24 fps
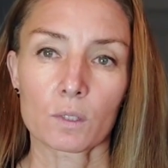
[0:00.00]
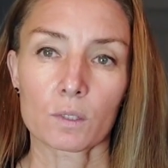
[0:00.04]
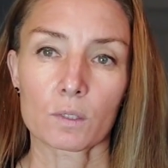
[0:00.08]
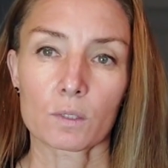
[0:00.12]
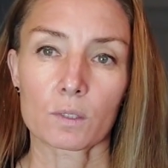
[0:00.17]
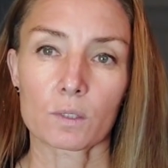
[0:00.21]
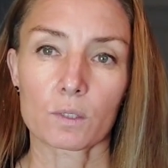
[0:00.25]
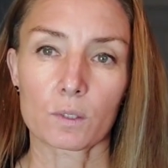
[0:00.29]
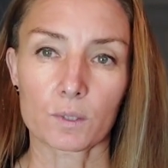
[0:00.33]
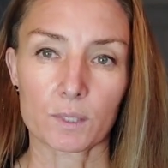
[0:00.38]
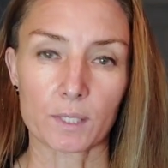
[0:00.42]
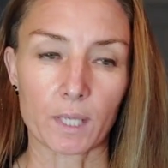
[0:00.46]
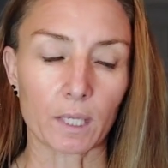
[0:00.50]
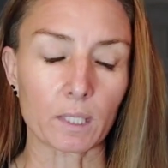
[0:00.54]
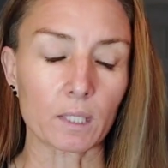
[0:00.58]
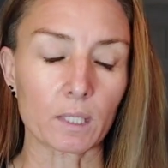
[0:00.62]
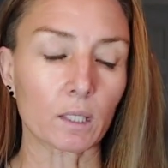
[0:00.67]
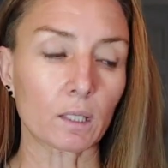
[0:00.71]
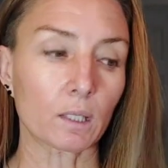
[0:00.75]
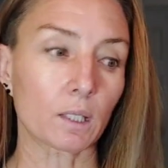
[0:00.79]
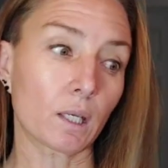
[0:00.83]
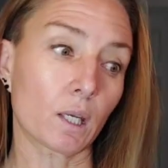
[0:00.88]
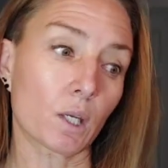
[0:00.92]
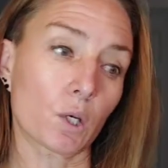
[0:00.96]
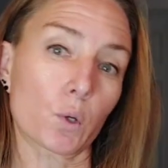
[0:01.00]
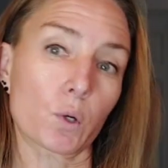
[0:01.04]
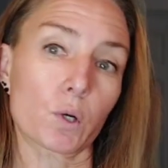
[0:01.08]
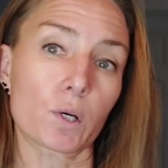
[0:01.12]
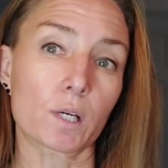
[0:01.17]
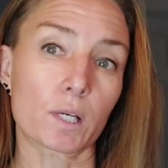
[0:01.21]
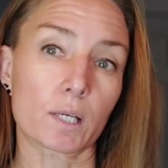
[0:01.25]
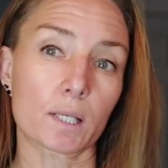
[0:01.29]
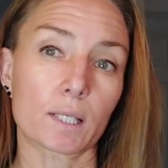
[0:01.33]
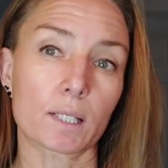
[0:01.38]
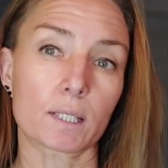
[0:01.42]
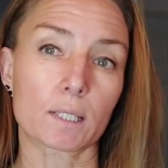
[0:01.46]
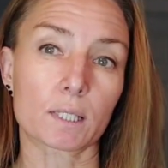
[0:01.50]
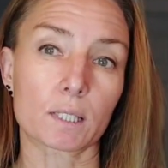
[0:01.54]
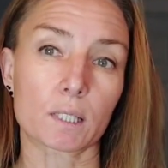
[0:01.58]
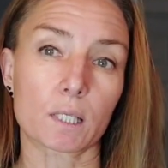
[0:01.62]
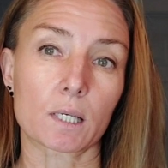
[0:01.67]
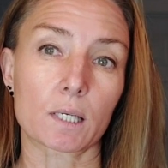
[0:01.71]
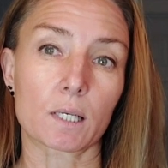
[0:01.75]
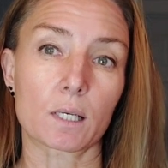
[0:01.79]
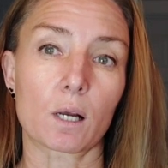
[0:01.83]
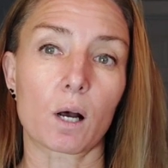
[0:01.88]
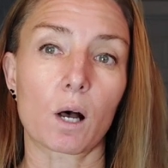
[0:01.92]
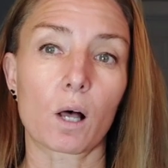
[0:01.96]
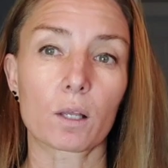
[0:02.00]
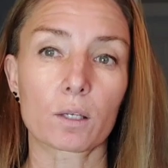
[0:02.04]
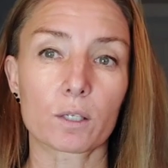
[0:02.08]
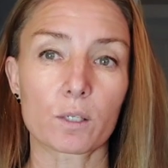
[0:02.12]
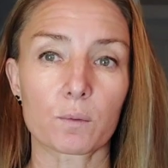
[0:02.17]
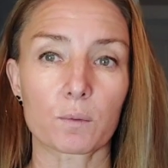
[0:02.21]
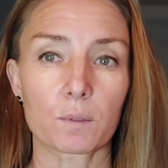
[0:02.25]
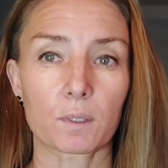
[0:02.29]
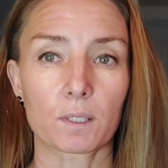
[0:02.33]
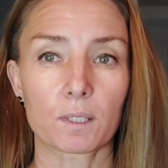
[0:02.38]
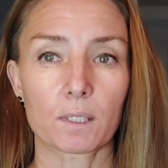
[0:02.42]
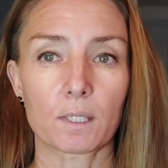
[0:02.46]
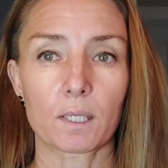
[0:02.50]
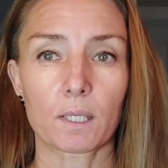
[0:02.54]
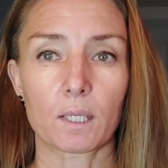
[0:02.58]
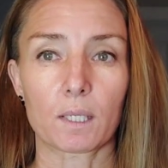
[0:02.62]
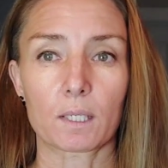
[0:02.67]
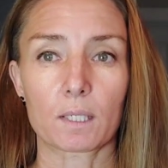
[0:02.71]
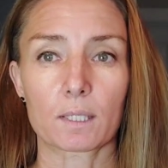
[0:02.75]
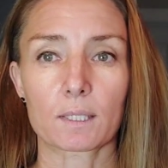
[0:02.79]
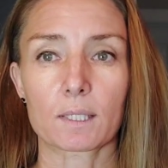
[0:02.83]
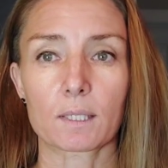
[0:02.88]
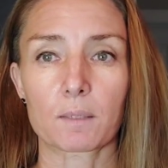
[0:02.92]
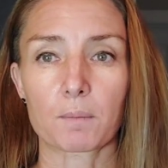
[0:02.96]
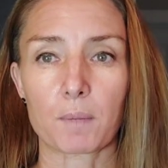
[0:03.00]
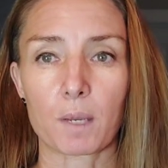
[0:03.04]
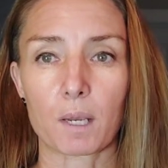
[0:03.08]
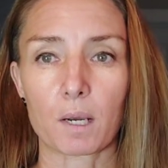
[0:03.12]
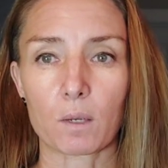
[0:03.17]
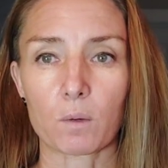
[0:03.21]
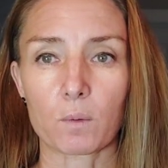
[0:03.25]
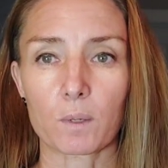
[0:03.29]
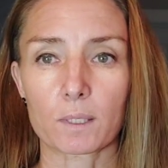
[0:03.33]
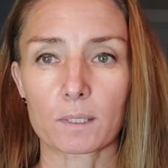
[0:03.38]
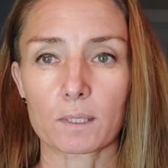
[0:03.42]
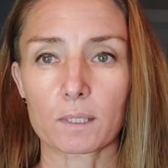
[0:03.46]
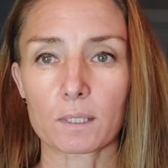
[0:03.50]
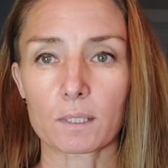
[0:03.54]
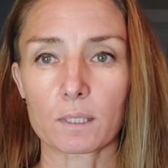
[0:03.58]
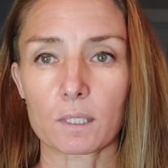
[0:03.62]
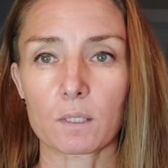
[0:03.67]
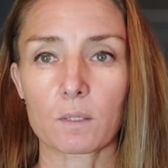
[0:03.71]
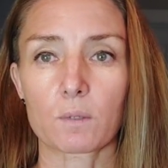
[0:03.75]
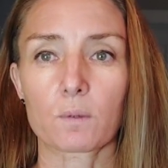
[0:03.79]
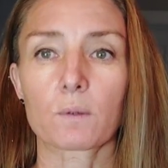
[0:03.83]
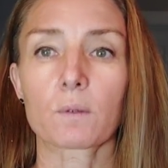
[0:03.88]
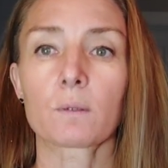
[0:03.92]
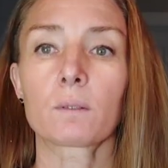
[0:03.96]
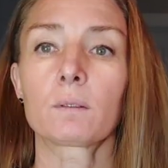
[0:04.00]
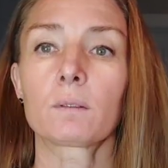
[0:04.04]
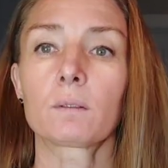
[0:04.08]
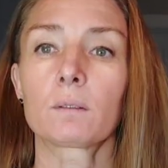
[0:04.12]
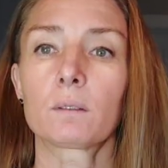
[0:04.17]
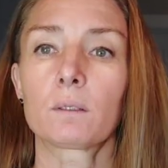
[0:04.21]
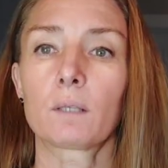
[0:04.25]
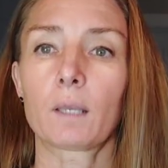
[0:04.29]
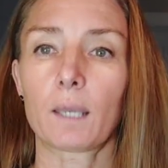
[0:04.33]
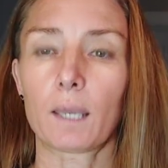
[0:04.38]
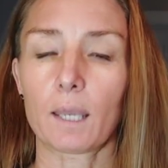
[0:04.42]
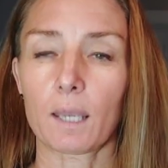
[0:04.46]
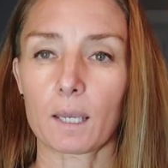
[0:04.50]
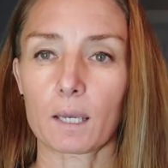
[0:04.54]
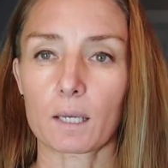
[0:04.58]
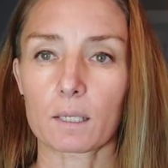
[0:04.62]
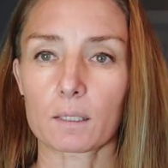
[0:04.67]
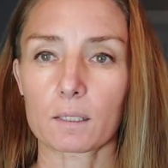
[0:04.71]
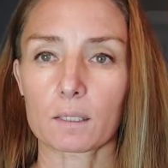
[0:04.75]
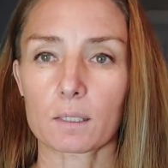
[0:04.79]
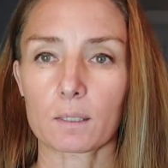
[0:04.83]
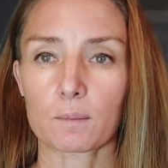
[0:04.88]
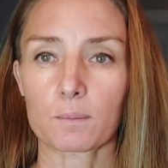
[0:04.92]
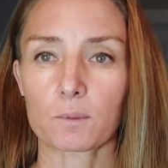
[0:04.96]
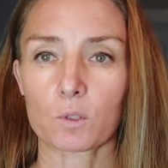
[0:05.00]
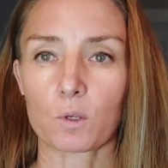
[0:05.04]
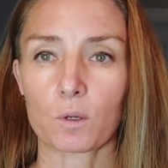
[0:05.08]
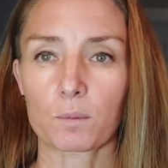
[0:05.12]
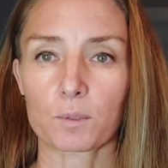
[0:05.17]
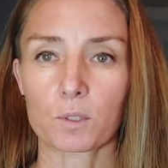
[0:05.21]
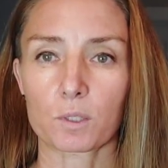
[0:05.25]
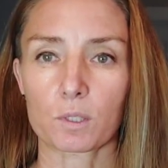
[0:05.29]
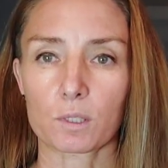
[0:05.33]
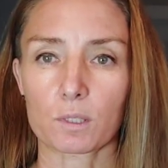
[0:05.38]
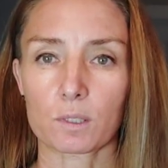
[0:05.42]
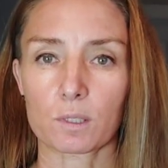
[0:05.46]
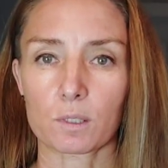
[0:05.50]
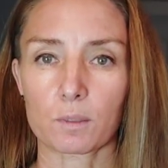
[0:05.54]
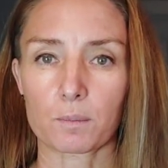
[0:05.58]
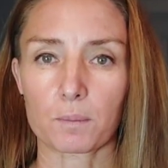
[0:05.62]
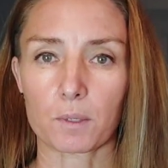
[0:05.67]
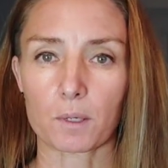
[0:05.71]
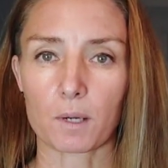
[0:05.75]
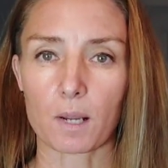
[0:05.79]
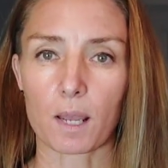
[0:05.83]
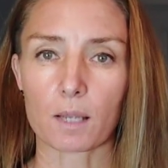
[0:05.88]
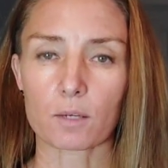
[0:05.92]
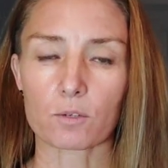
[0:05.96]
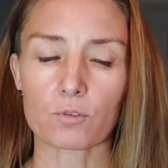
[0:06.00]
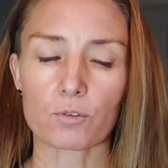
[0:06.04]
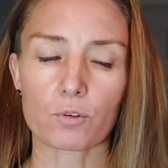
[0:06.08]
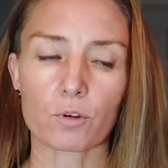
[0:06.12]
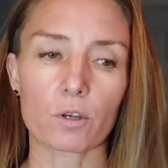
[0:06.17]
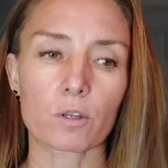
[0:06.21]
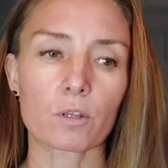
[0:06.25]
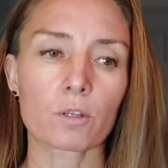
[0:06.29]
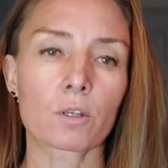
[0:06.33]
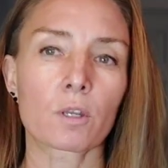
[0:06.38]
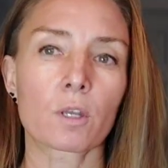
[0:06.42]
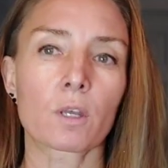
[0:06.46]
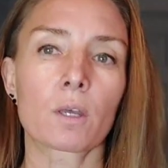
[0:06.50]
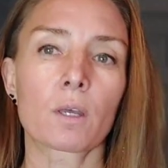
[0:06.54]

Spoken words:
So technically, in order to get started, all you really need is the Meta Quest 2 and a subscription to Supernatural.